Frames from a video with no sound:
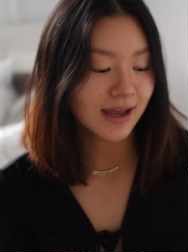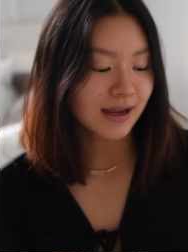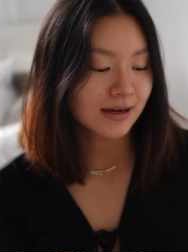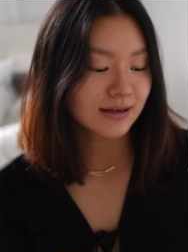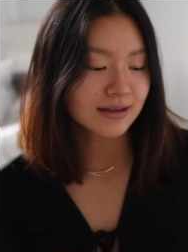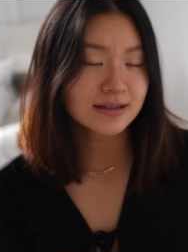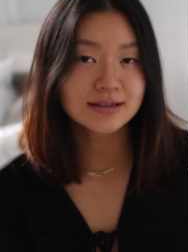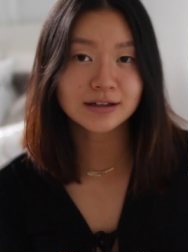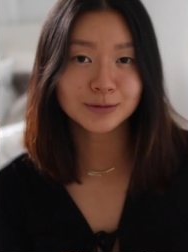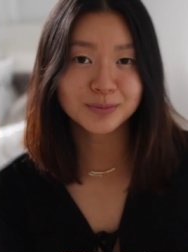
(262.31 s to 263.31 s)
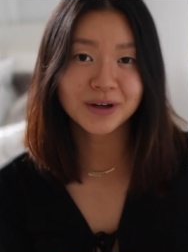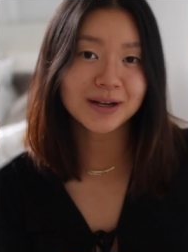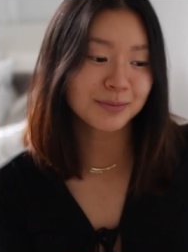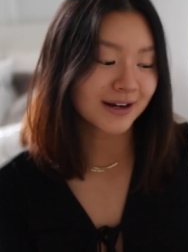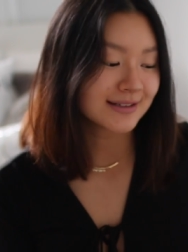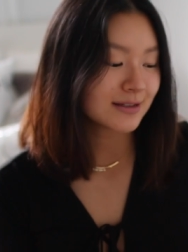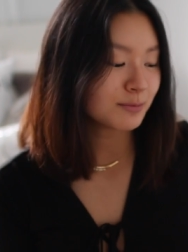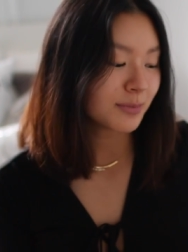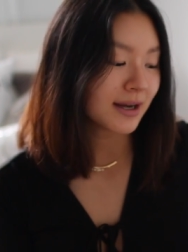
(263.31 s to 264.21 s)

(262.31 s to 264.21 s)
and it's still pretty pricey.